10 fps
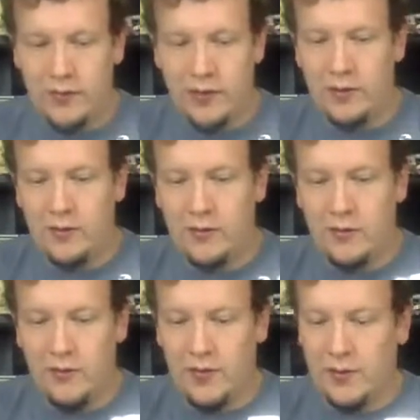I know
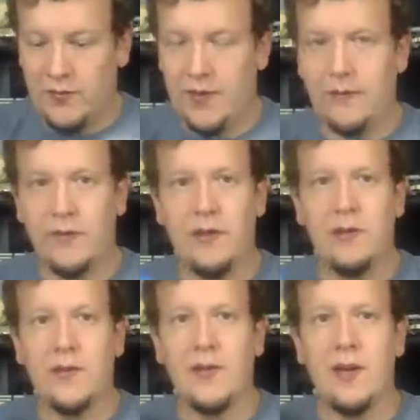those names definitely
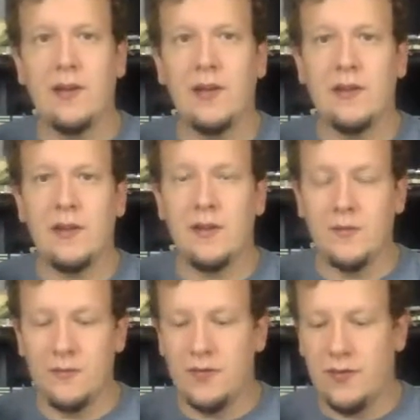don't sound like they're
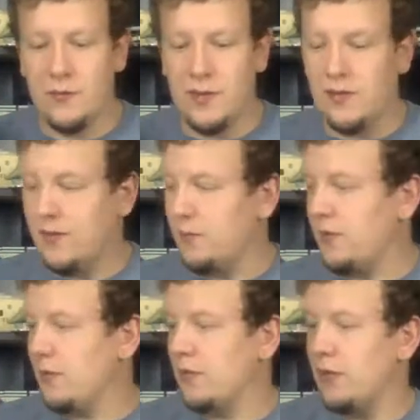somebody's up
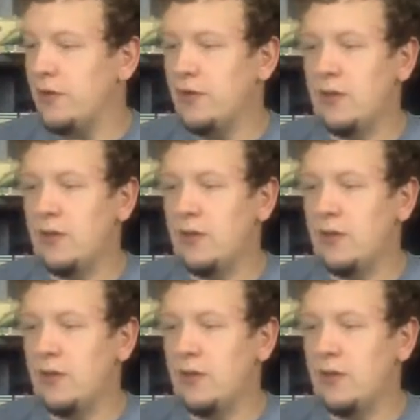to no good.